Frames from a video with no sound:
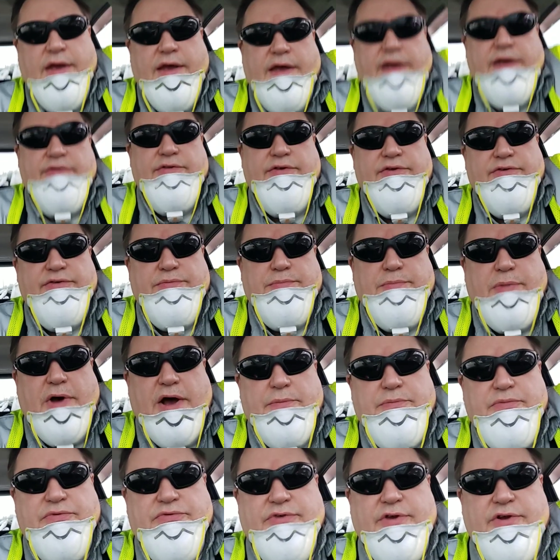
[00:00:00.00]
This is
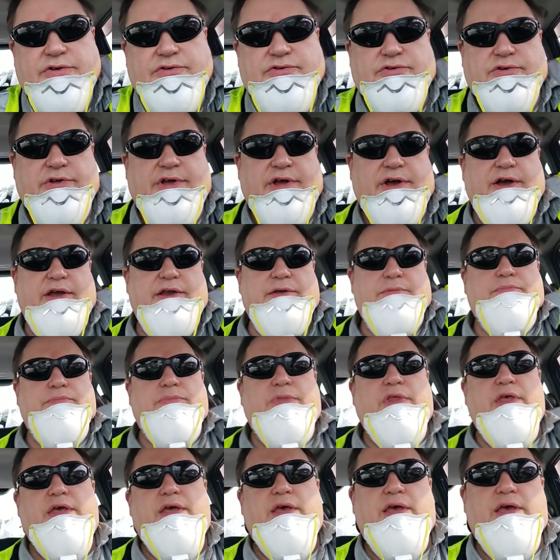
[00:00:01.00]
Bob's Central Guide,
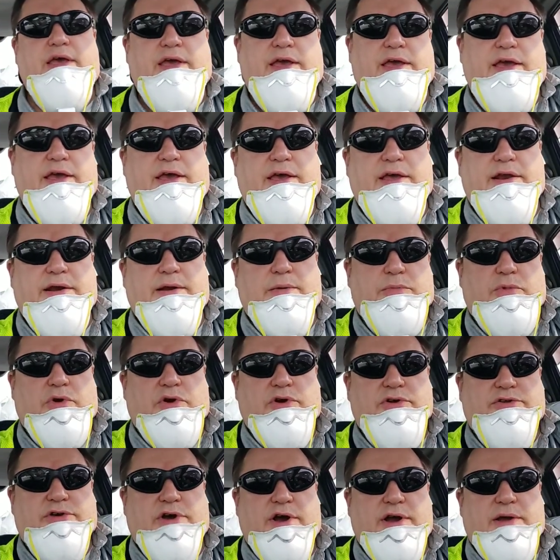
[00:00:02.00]
and I'm going
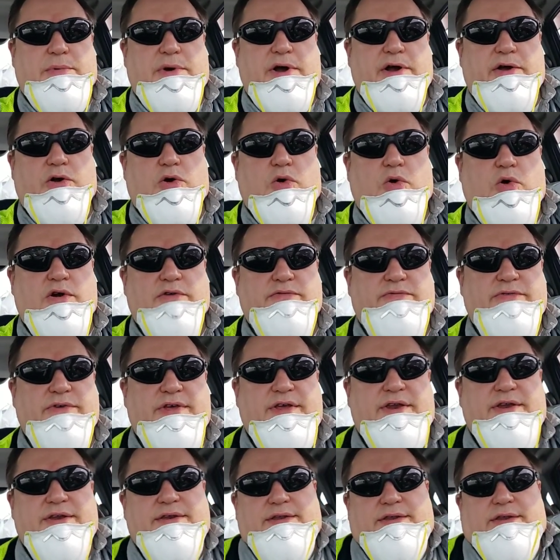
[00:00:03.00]
to talk about
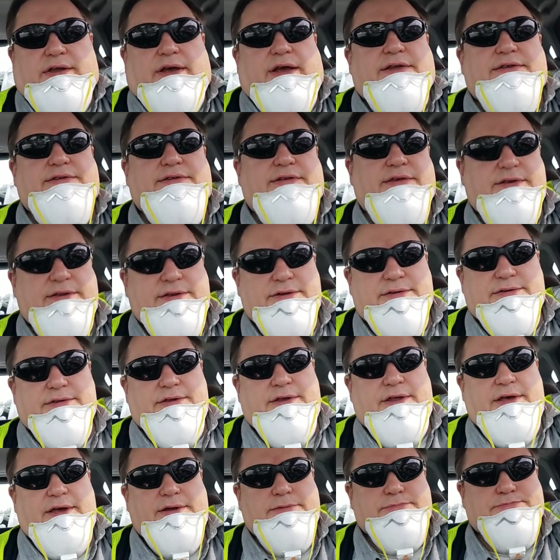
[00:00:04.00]
COVID-19
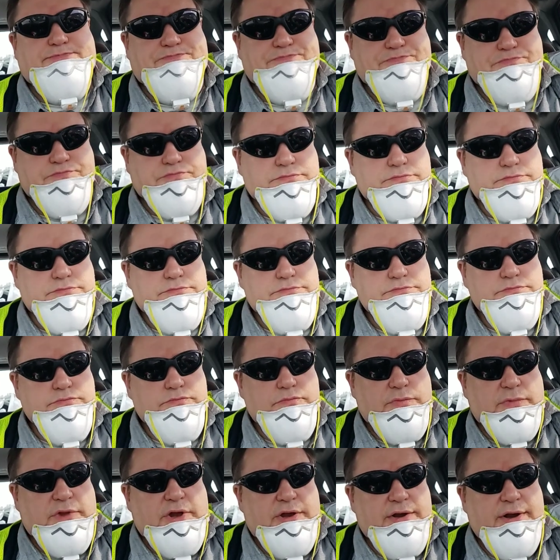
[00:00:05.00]
today.
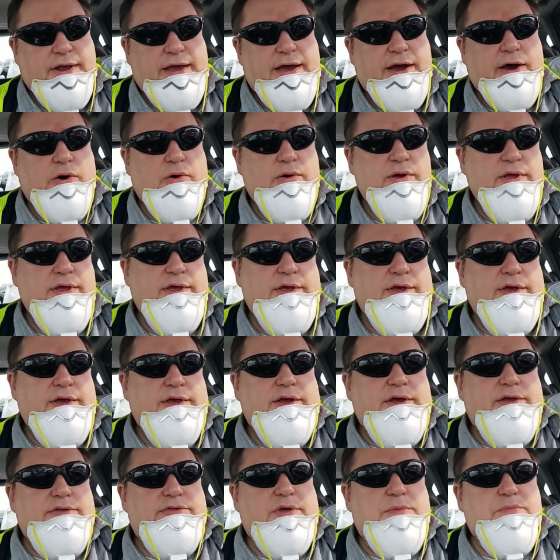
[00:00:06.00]
Now,
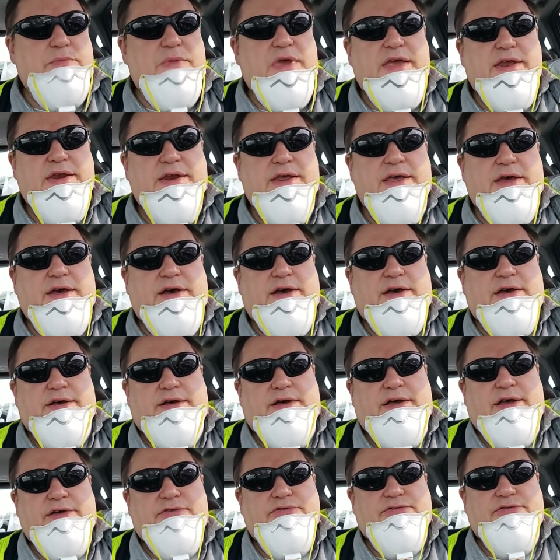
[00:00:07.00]
the media
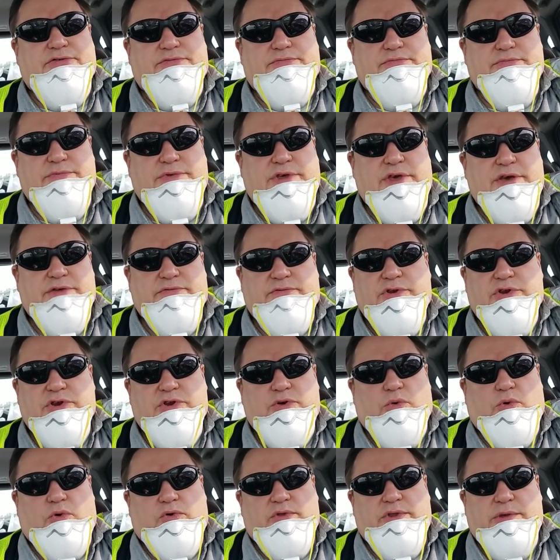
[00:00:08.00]
has given
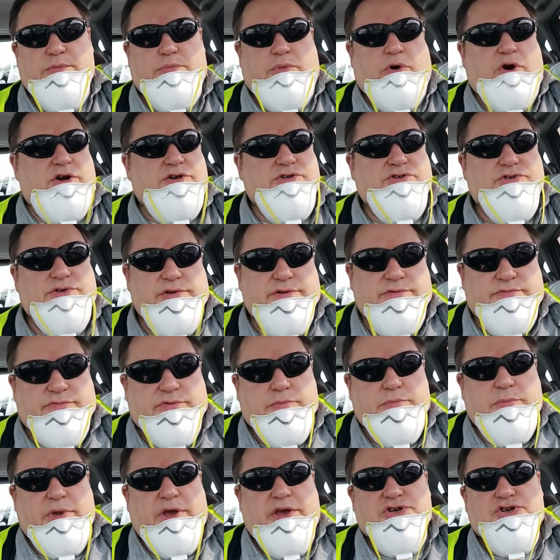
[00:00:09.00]
you only partial
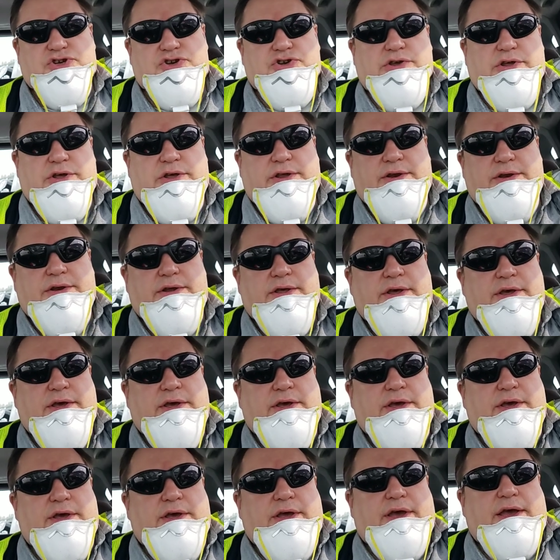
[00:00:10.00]
information
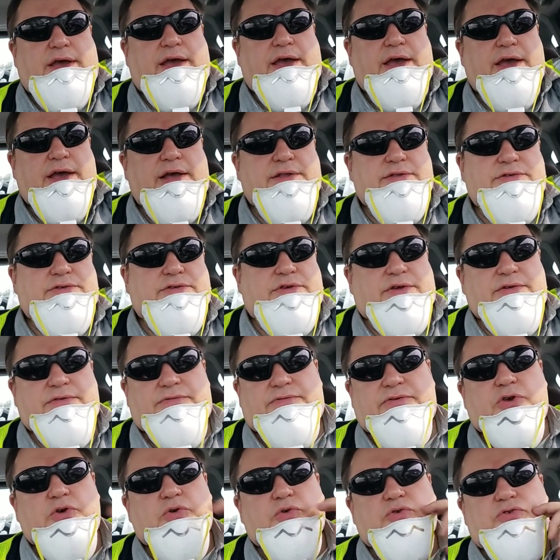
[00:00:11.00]
and it's
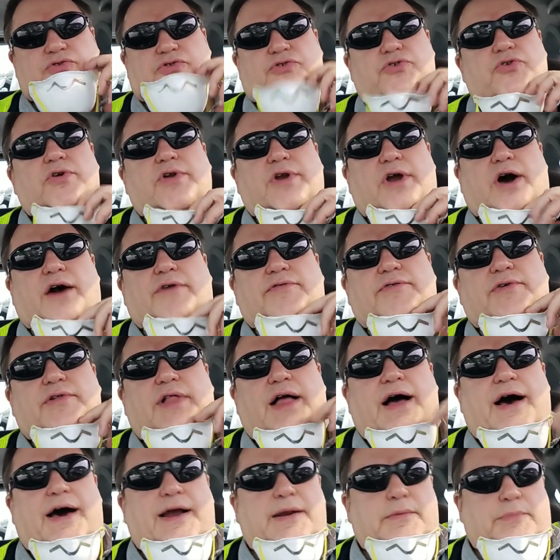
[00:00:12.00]
confused you an awful
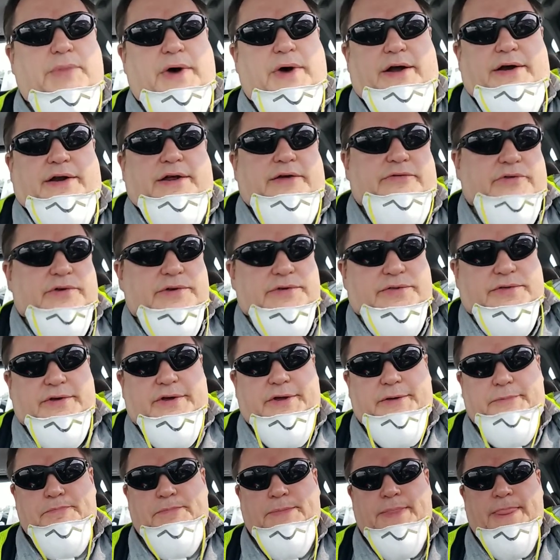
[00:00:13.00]
lot about
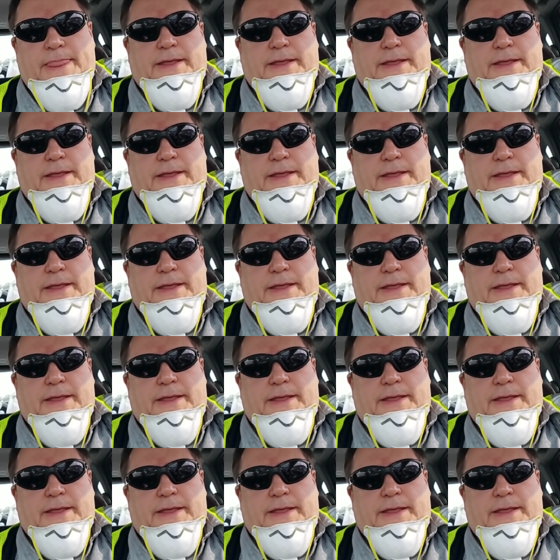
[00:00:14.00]
everything.